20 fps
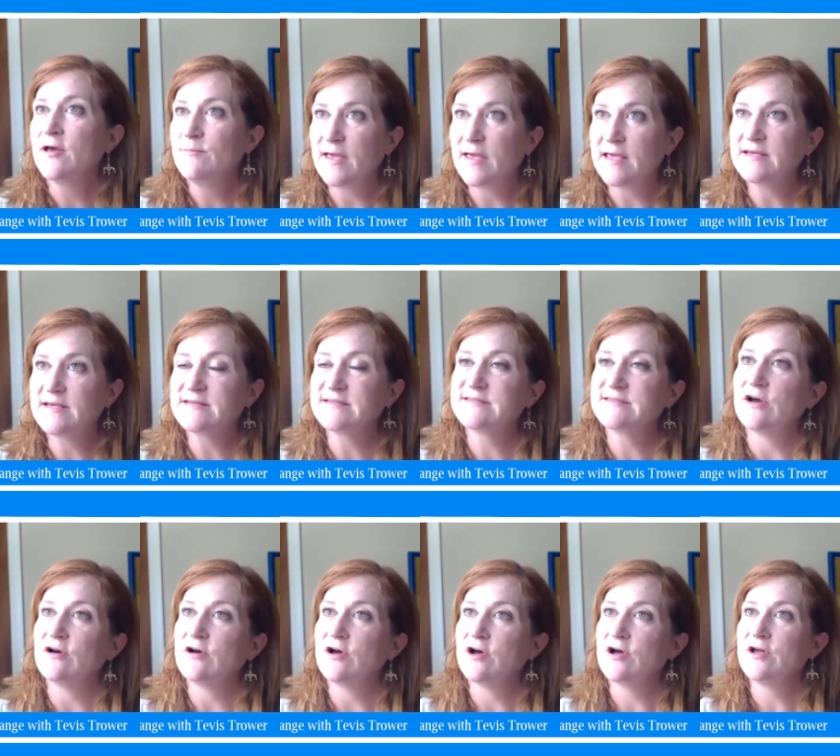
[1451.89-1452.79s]
based
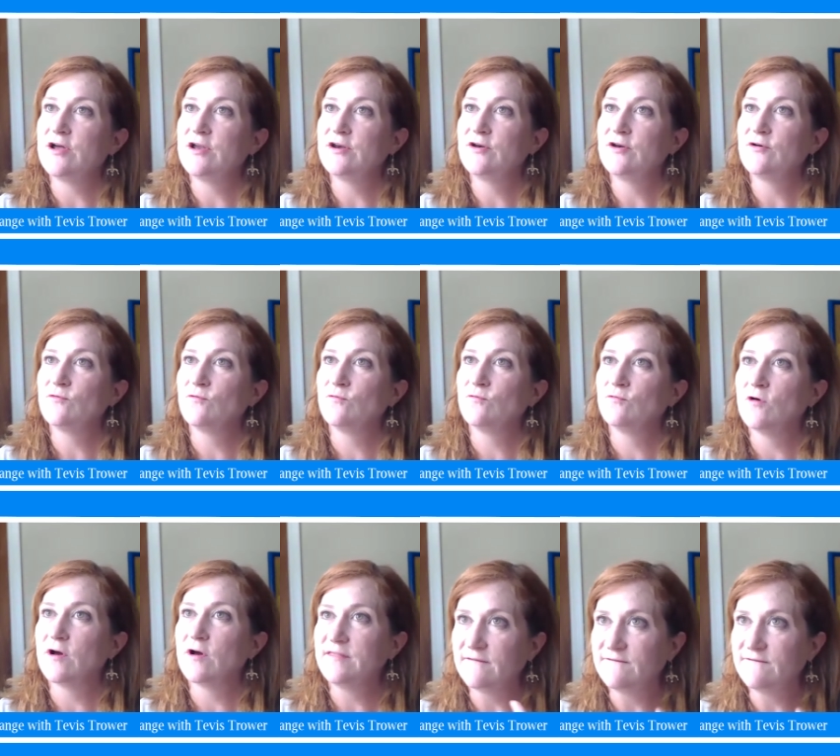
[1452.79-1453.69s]
on
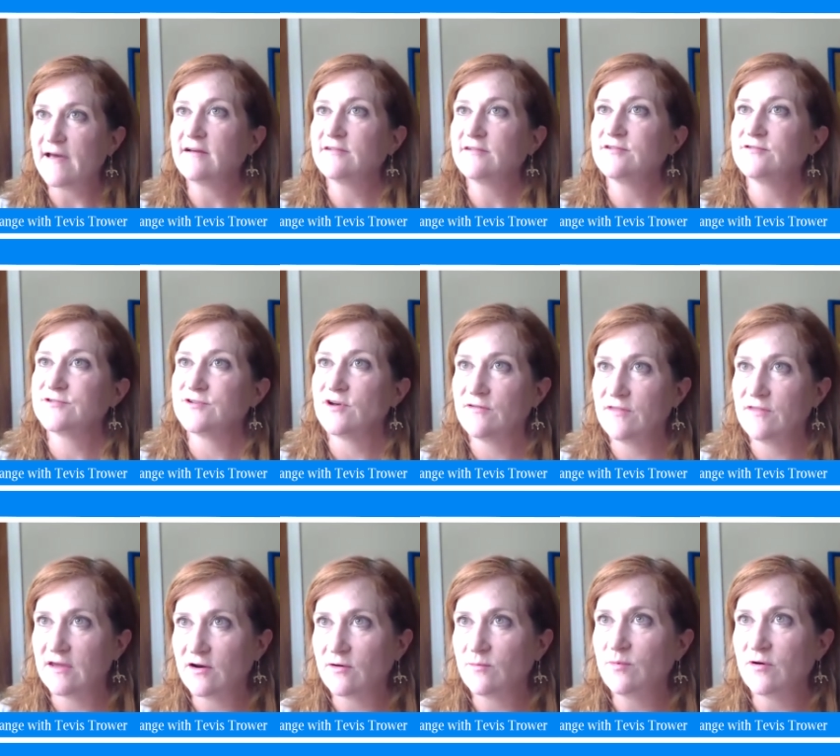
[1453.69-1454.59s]
what the factors are
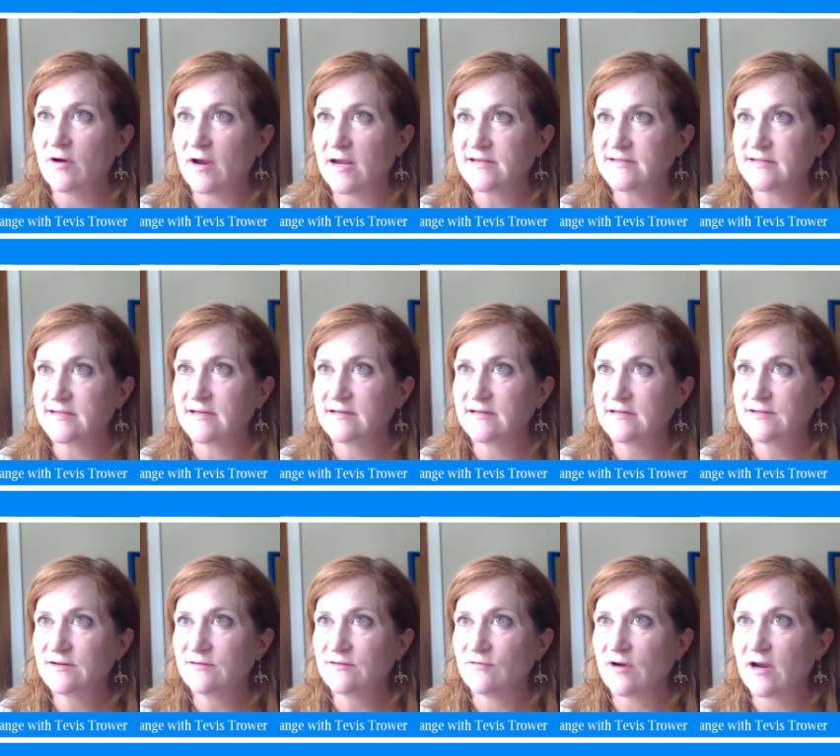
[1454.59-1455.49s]
that are
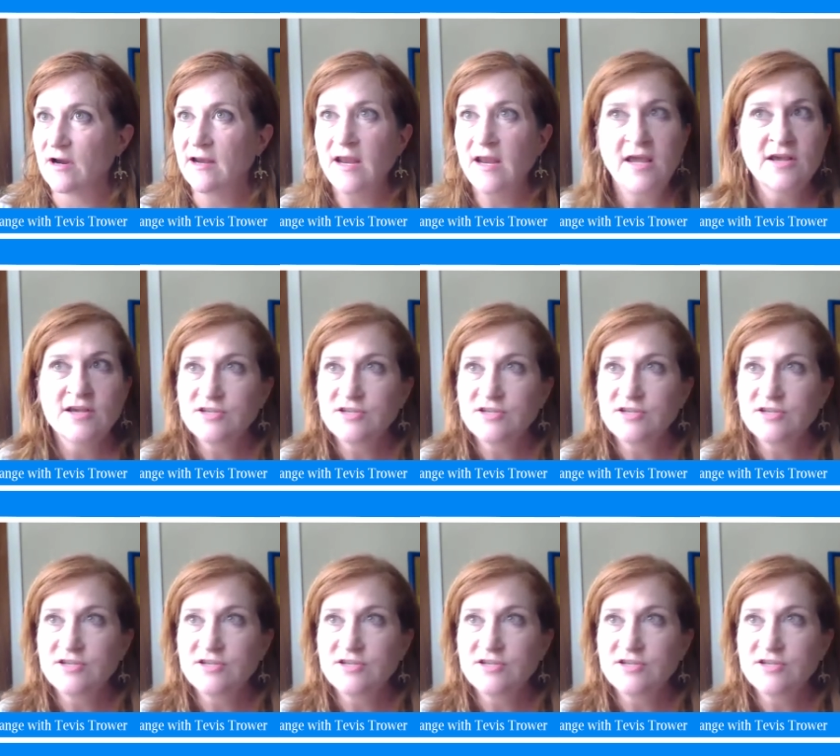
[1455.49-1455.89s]
present, right?